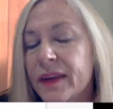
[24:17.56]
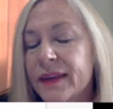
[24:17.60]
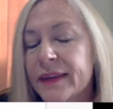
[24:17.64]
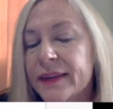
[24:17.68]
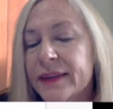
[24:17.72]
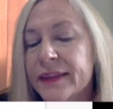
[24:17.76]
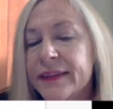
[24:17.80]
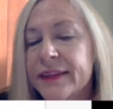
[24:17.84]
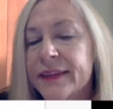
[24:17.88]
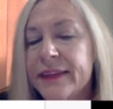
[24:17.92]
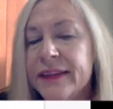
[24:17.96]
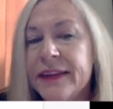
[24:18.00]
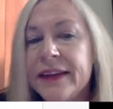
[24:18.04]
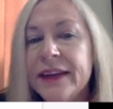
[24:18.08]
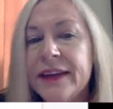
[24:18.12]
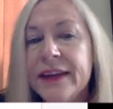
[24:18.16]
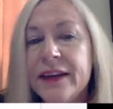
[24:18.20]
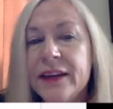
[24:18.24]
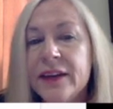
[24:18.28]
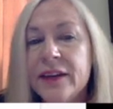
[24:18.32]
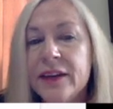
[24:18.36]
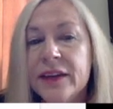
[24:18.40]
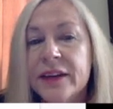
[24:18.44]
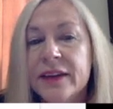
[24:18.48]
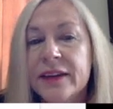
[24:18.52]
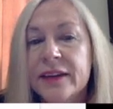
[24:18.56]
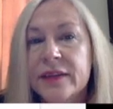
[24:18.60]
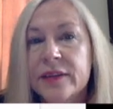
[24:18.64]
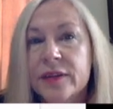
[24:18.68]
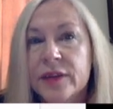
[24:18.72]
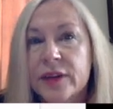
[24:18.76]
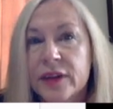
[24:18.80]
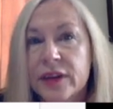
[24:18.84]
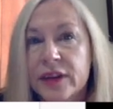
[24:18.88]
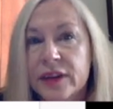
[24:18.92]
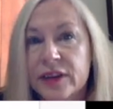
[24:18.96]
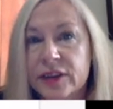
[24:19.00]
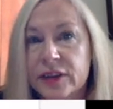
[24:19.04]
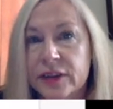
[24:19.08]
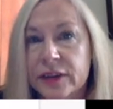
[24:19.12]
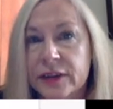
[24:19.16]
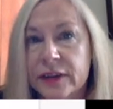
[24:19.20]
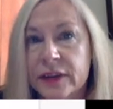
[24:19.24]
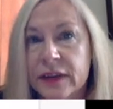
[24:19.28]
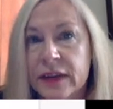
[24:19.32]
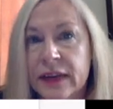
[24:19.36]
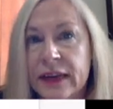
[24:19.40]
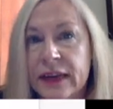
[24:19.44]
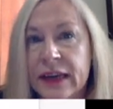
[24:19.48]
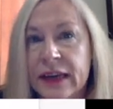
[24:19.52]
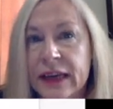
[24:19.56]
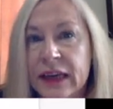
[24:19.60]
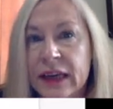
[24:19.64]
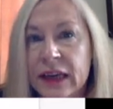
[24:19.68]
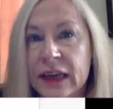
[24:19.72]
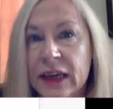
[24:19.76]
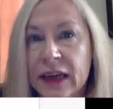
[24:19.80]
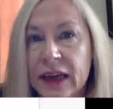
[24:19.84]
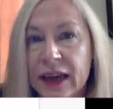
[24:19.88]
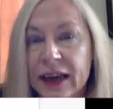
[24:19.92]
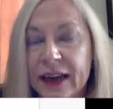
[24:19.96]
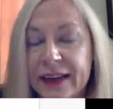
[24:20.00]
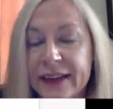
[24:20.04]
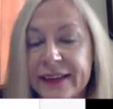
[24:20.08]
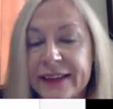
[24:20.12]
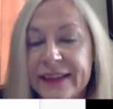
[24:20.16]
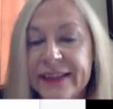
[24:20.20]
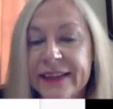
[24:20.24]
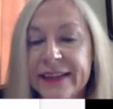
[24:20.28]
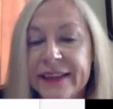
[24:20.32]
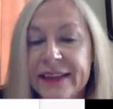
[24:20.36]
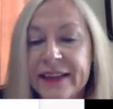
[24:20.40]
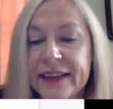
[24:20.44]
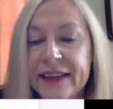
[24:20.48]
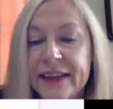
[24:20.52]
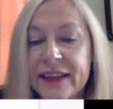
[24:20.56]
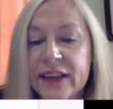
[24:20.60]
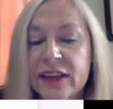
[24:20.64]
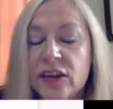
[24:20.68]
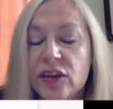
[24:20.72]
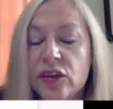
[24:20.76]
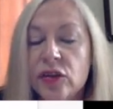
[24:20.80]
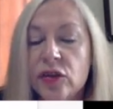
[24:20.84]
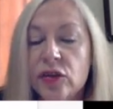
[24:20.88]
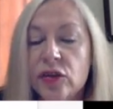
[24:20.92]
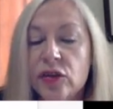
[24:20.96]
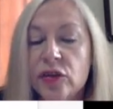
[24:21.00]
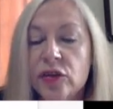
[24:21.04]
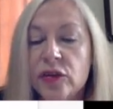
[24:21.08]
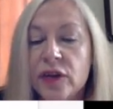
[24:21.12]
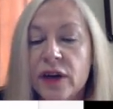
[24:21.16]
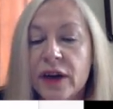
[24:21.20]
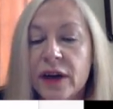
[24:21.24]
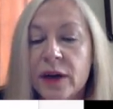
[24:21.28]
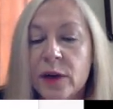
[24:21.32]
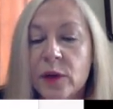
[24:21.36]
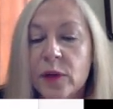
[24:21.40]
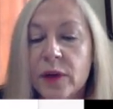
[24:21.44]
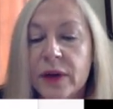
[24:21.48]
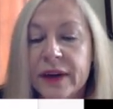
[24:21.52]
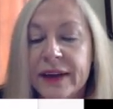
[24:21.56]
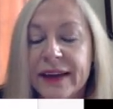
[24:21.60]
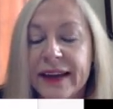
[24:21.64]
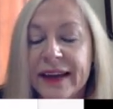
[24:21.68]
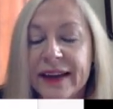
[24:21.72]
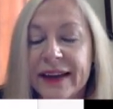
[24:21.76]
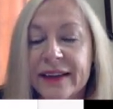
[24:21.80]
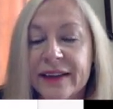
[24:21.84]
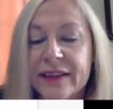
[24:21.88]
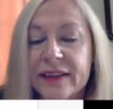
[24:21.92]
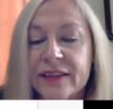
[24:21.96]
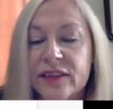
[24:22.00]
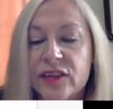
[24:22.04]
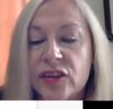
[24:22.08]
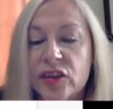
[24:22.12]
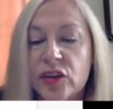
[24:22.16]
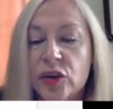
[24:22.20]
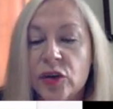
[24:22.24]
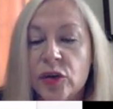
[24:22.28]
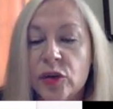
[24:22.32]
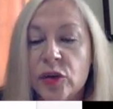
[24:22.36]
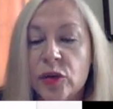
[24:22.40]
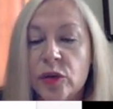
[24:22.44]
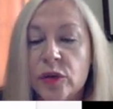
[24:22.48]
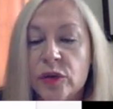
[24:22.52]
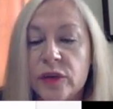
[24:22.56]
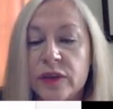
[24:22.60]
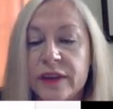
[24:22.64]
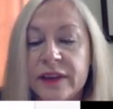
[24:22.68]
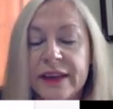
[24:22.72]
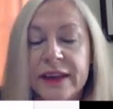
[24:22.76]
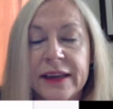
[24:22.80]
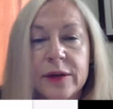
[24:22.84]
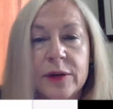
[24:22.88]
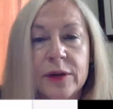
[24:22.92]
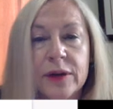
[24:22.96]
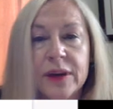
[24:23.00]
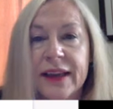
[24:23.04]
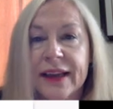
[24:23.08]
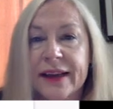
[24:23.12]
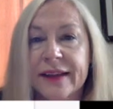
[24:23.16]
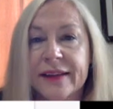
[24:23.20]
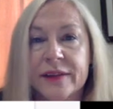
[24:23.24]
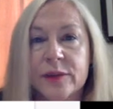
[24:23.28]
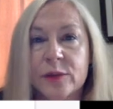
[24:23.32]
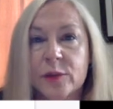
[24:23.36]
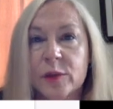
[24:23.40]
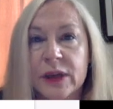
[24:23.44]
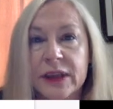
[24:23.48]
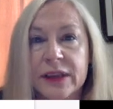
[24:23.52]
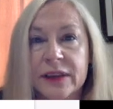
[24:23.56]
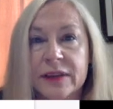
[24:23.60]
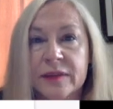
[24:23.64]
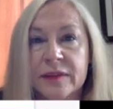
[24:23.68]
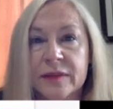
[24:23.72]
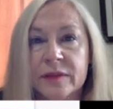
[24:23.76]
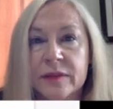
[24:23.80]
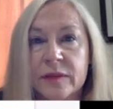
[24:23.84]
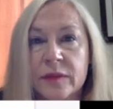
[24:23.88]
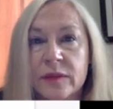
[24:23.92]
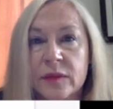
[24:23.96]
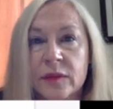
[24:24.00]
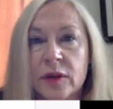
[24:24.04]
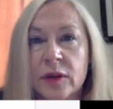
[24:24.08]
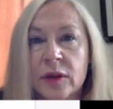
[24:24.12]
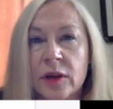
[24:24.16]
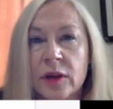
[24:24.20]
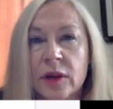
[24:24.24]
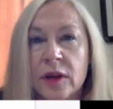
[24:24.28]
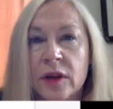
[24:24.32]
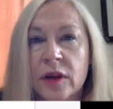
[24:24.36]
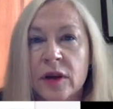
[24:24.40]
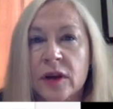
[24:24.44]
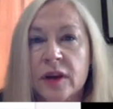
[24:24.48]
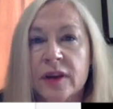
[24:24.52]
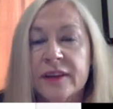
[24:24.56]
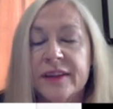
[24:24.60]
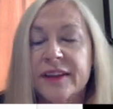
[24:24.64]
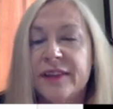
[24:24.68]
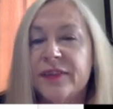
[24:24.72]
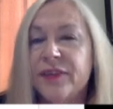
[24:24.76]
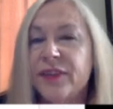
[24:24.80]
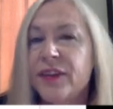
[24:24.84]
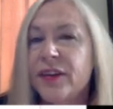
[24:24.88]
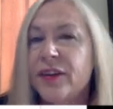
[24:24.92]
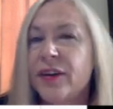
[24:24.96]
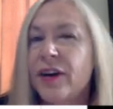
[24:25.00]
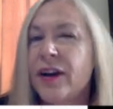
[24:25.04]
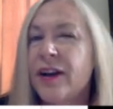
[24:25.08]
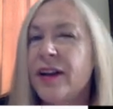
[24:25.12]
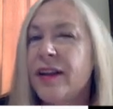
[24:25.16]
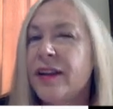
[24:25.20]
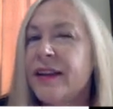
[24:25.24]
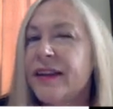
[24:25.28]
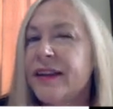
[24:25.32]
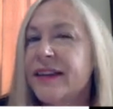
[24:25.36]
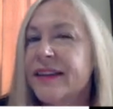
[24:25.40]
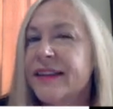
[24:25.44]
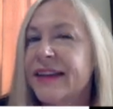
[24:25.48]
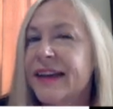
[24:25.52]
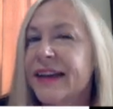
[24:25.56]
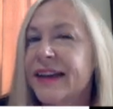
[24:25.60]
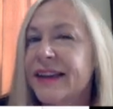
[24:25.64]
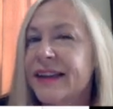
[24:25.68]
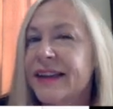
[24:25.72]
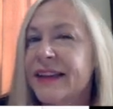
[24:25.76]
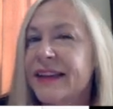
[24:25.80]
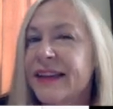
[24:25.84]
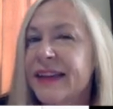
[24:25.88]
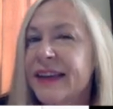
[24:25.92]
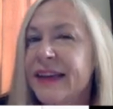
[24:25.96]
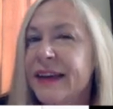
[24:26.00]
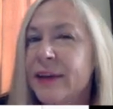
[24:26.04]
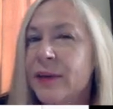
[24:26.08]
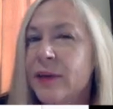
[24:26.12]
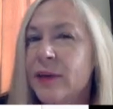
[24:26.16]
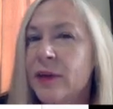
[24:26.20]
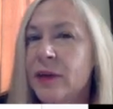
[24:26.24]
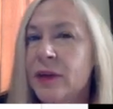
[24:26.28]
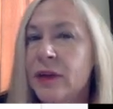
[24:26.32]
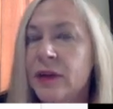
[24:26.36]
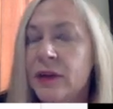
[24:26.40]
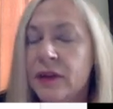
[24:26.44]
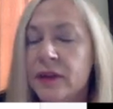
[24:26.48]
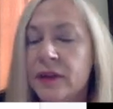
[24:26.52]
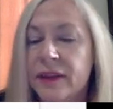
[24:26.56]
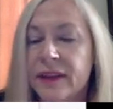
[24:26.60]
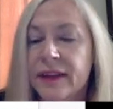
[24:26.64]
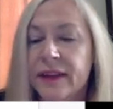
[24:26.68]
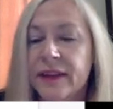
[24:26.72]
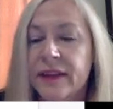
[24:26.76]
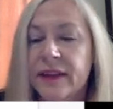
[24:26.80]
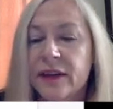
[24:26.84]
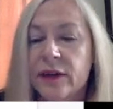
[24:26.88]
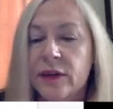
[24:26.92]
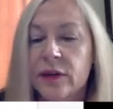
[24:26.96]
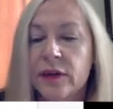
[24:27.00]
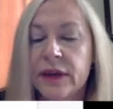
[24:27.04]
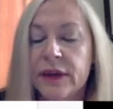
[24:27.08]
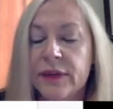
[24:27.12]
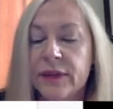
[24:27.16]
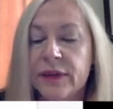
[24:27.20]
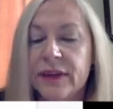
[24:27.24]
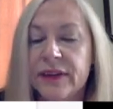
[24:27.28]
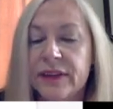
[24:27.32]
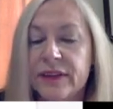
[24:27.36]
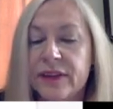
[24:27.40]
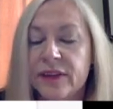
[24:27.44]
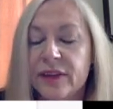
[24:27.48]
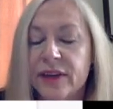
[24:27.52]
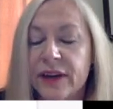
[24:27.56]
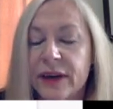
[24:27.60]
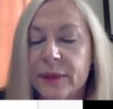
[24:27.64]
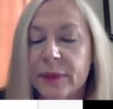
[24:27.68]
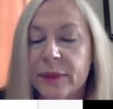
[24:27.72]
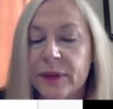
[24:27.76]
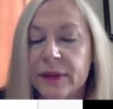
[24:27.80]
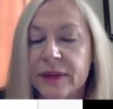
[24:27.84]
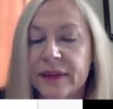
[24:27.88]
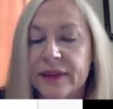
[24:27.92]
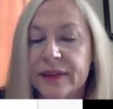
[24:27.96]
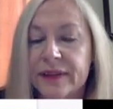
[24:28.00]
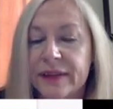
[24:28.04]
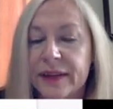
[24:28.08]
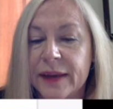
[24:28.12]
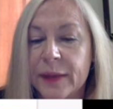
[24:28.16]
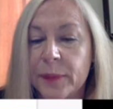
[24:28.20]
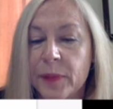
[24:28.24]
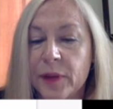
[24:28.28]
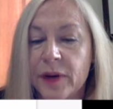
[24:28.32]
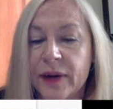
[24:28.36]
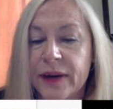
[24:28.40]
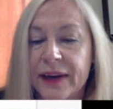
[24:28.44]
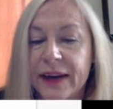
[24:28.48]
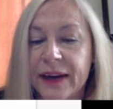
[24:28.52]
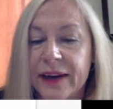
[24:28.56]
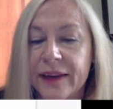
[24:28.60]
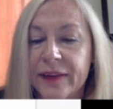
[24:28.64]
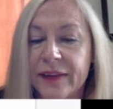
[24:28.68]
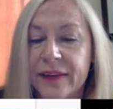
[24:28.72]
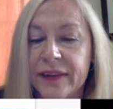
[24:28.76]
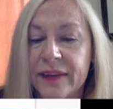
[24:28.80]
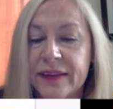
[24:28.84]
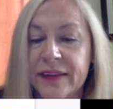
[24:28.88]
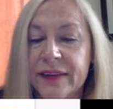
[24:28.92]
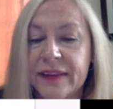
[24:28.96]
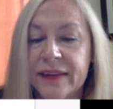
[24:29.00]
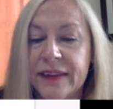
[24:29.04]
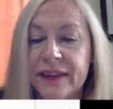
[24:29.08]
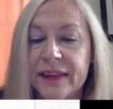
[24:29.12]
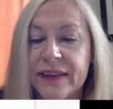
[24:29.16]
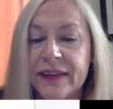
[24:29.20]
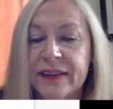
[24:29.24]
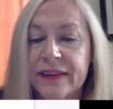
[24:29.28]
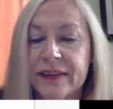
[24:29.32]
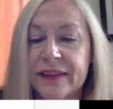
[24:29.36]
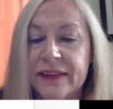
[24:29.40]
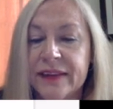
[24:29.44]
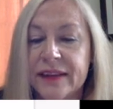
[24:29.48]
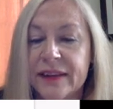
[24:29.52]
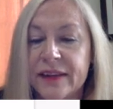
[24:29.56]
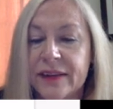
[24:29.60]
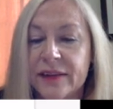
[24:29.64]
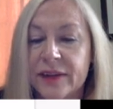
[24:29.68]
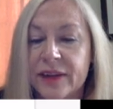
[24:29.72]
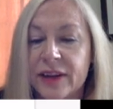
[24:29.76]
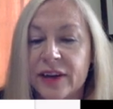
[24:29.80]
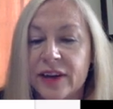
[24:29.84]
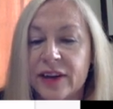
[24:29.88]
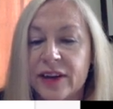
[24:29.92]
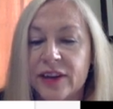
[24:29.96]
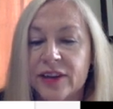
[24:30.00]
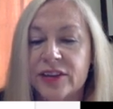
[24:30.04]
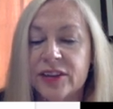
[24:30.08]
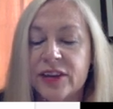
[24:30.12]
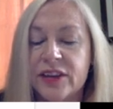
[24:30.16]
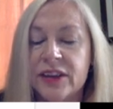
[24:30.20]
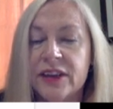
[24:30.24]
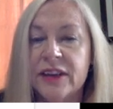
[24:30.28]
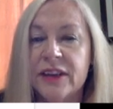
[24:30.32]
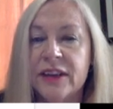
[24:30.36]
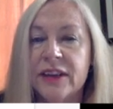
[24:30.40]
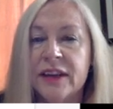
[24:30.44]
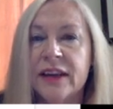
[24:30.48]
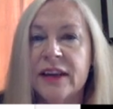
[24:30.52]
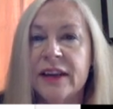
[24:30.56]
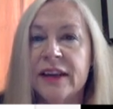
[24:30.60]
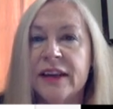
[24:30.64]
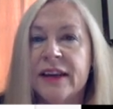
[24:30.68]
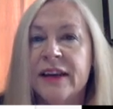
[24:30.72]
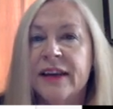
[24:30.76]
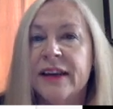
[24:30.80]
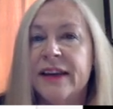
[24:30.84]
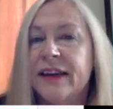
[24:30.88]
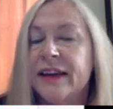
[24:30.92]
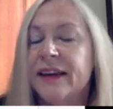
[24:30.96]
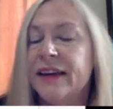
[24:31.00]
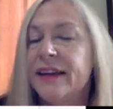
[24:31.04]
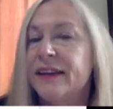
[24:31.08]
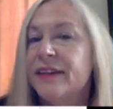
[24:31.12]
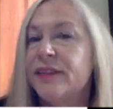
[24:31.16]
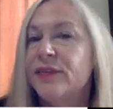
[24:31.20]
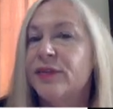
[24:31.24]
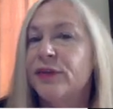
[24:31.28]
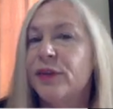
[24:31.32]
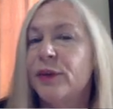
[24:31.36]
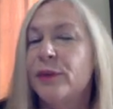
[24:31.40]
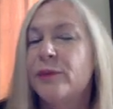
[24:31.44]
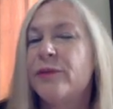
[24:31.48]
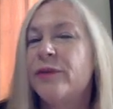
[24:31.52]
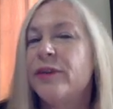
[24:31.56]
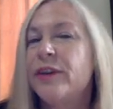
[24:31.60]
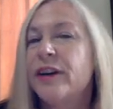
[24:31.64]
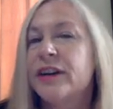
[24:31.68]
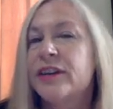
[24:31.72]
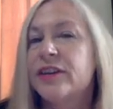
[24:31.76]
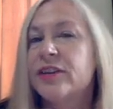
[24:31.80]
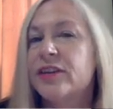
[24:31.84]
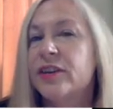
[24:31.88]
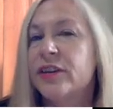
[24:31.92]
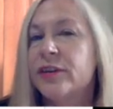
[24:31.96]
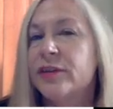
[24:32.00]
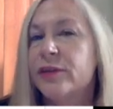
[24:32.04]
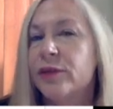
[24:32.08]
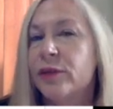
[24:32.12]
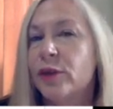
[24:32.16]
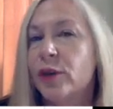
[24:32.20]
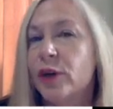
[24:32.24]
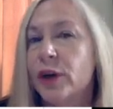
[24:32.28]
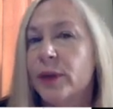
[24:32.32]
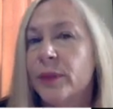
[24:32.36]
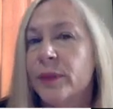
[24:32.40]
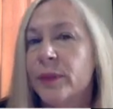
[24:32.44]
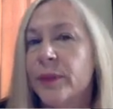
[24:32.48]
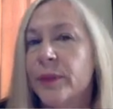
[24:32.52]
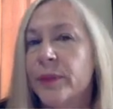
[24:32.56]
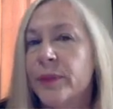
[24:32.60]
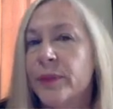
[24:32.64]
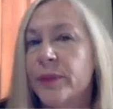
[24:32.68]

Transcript: see here in this regression, ideally, you do not want x2 to equal x1. Because if they're all exactly equal, then the only reason you're able to separate out these things in a regression is from functional form.